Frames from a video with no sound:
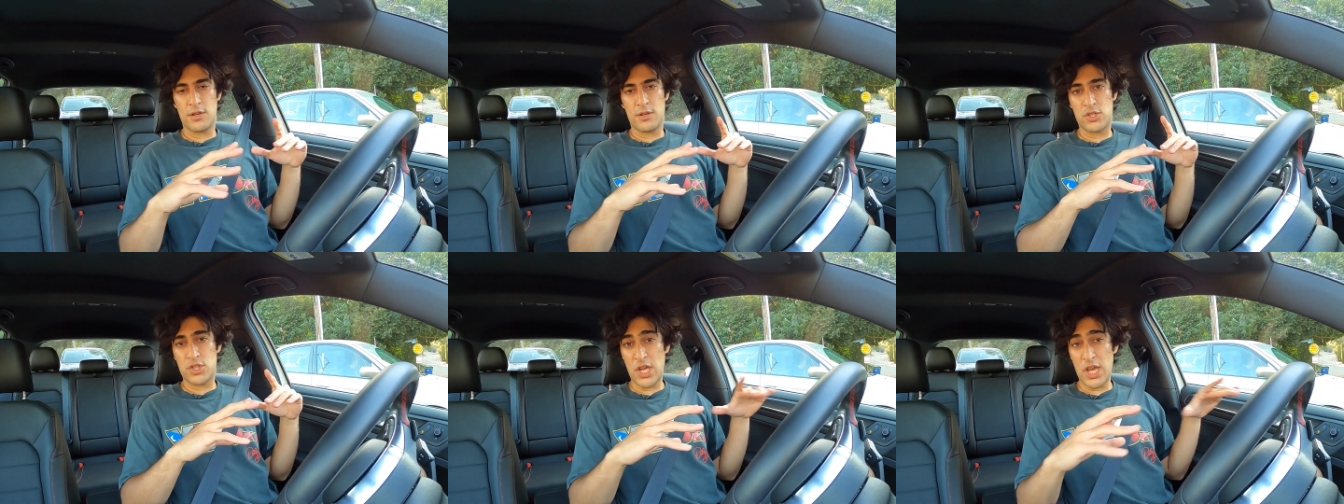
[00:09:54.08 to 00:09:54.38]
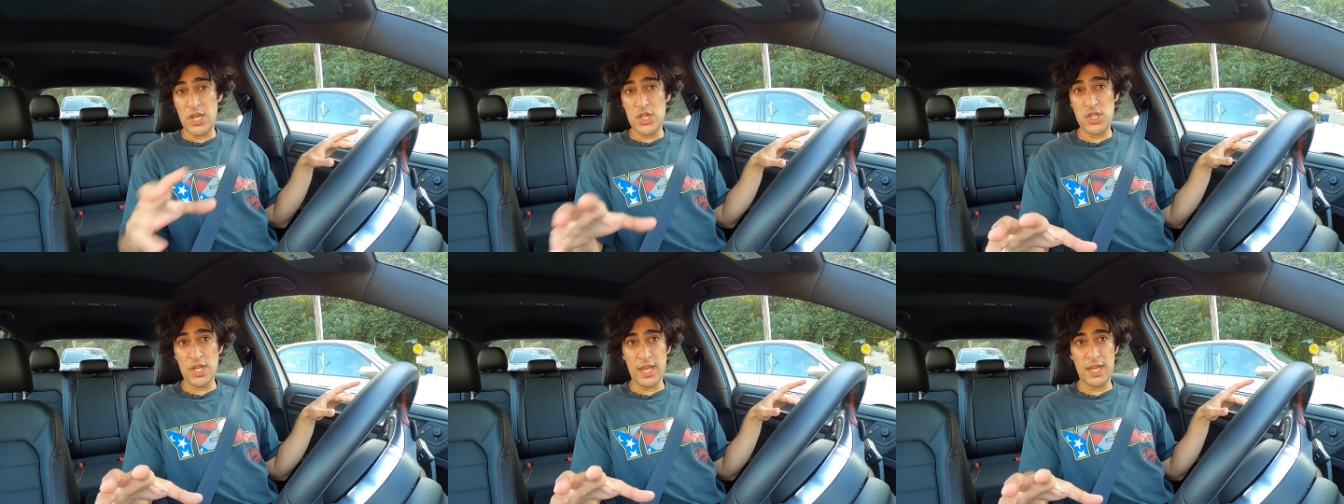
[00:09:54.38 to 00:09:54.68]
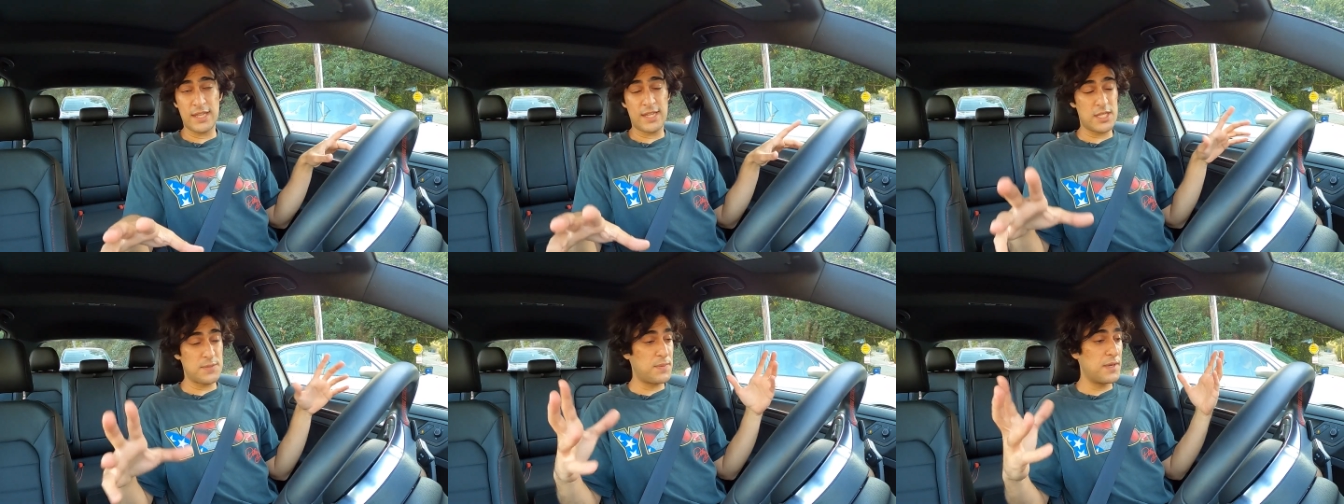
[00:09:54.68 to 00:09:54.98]
changing it,
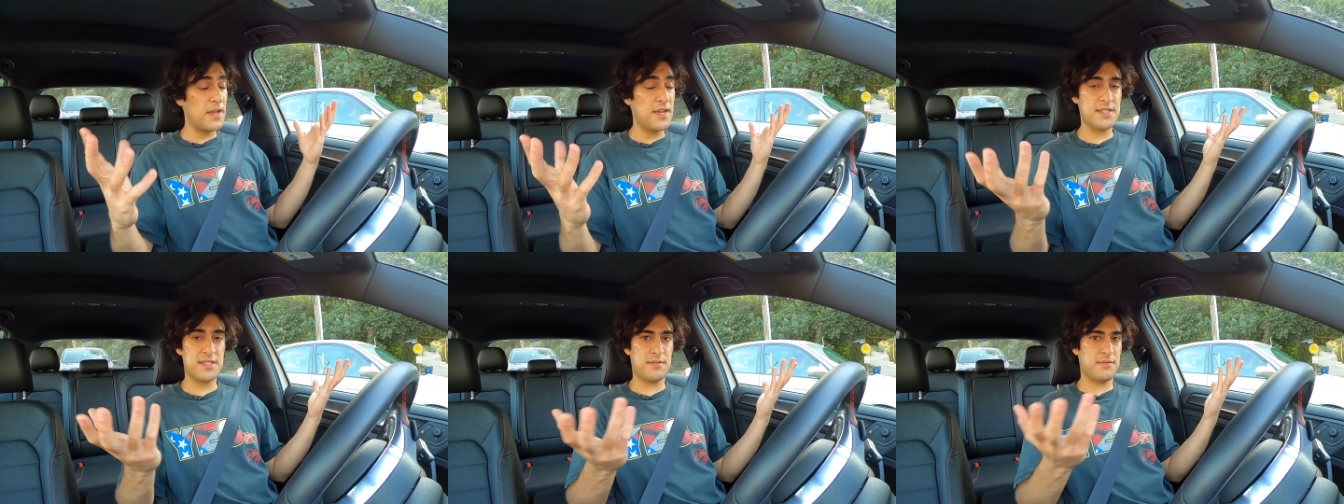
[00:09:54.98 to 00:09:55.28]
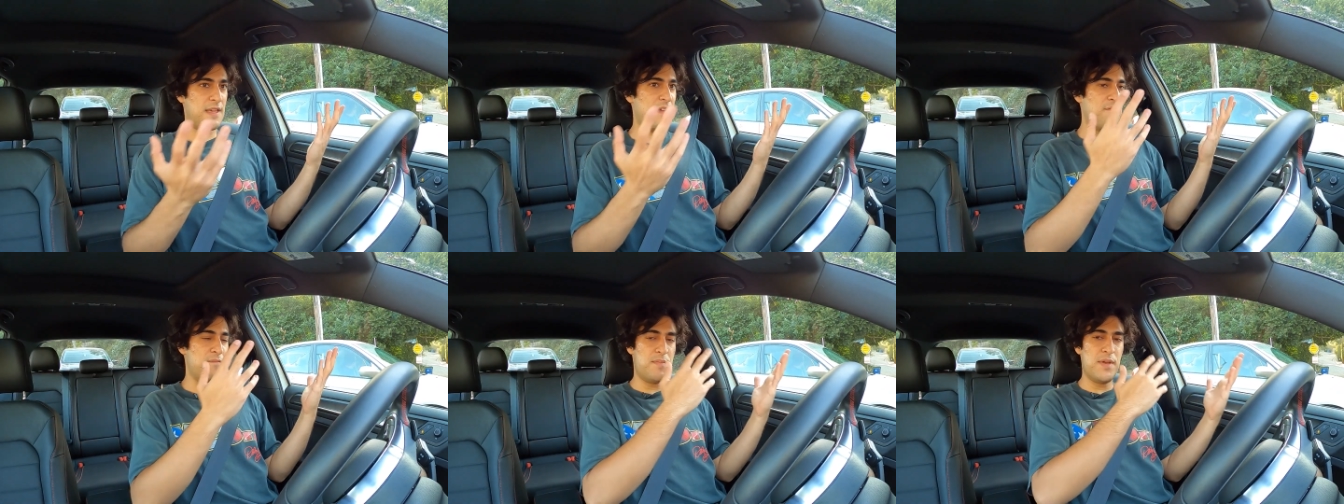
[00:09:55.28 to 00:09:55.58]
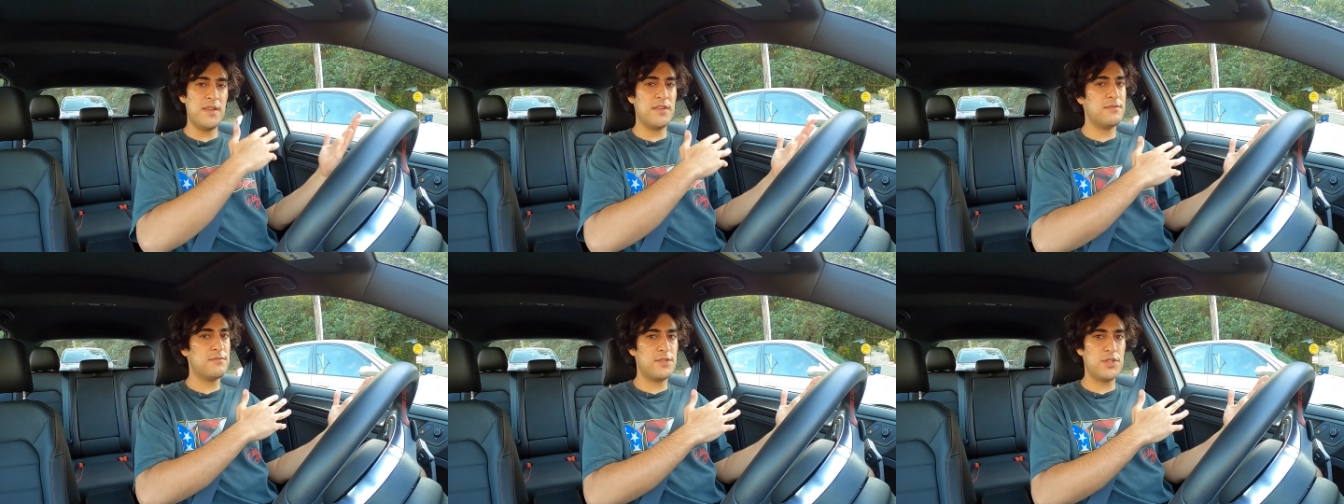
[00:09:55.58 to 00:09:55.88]
and that's because they've
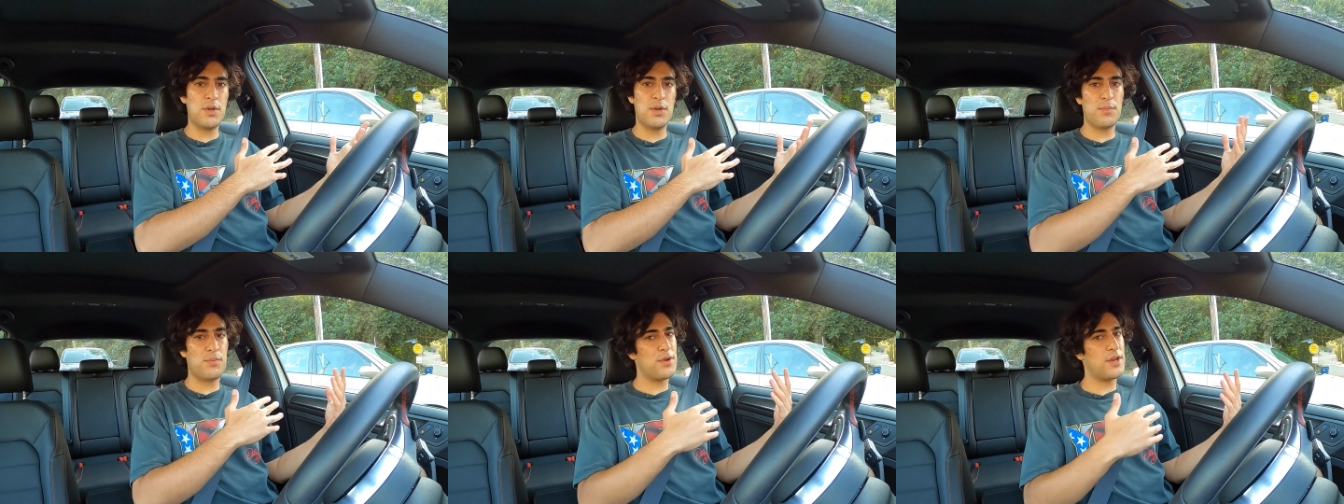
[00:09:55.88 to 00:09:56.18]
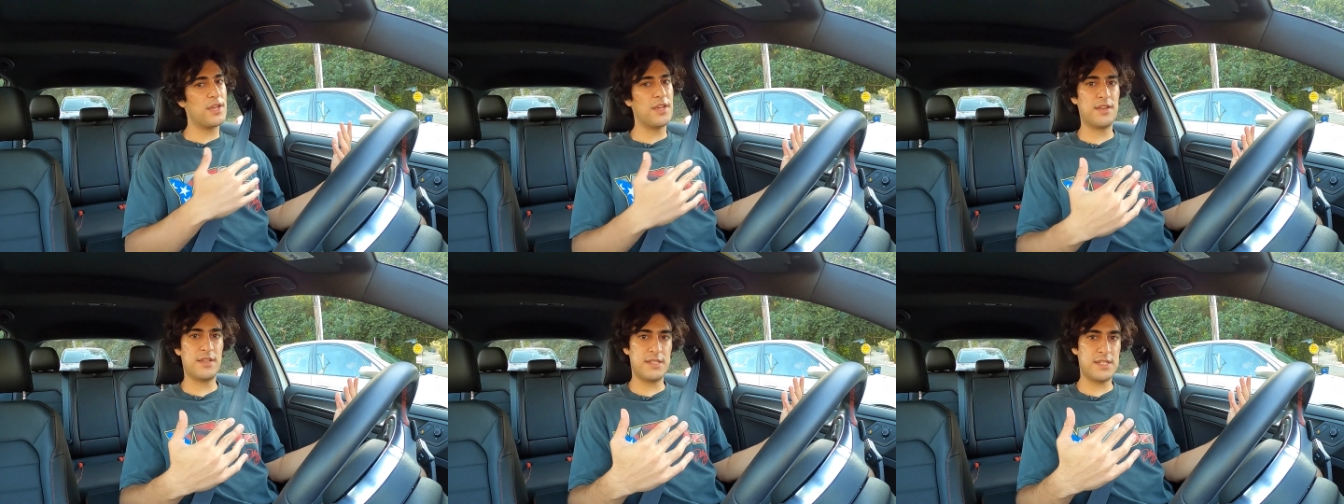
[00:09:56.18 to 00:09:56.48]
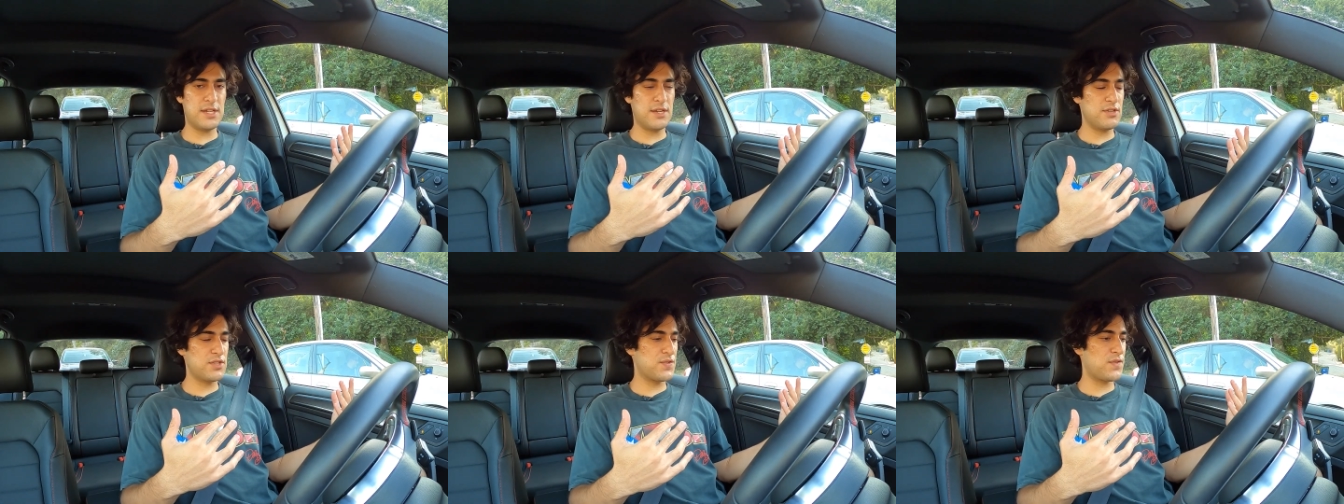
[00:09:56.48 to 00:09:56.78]
been doing pretty good
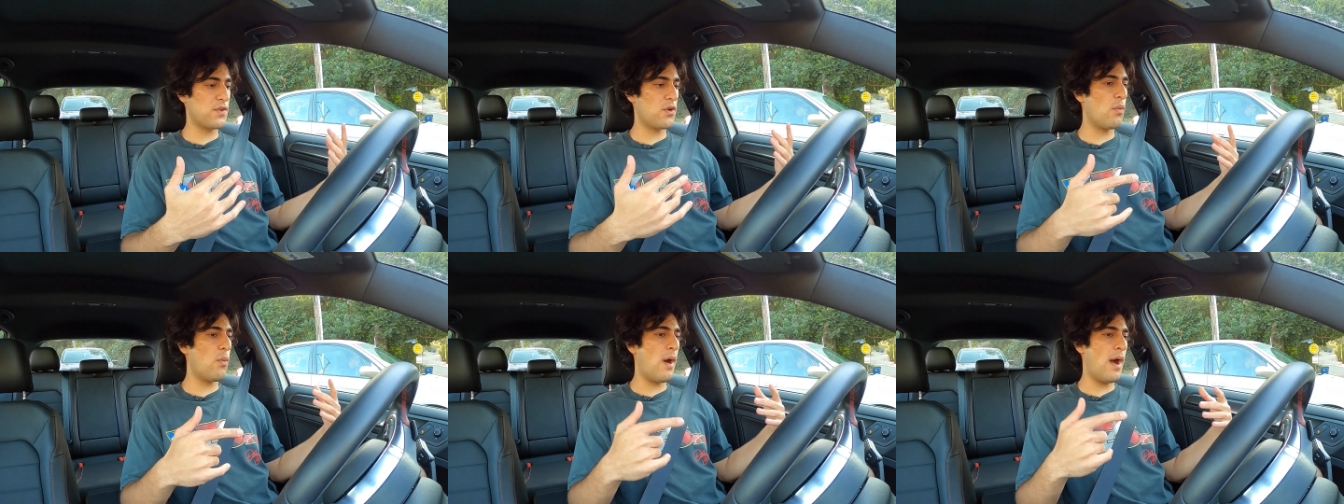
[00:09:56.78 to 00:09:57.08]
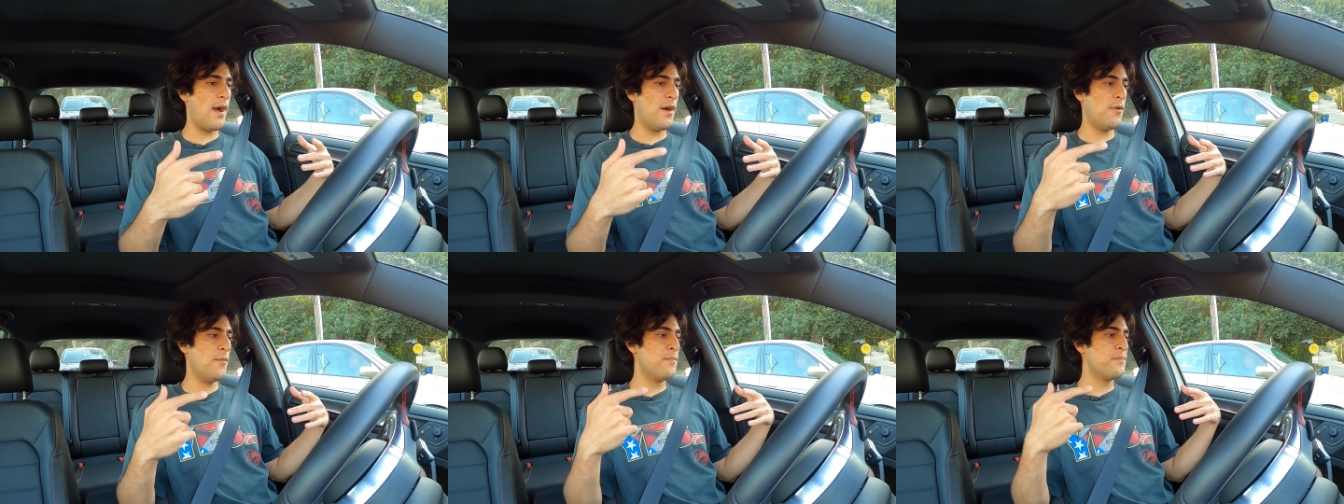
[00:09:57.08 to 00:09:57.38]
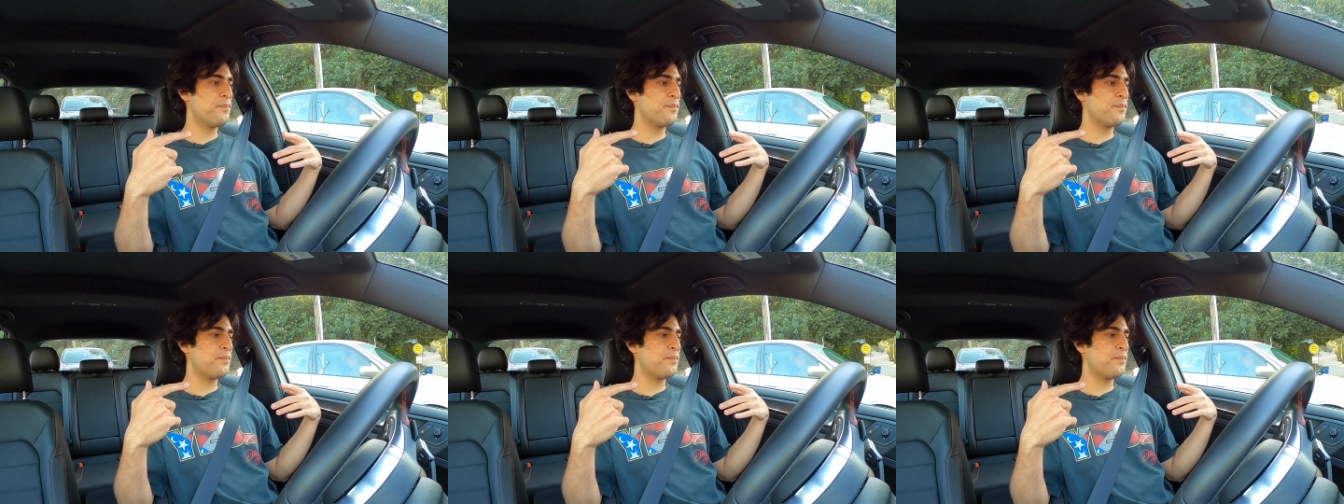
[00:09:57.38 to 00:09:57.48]
interiors for a while.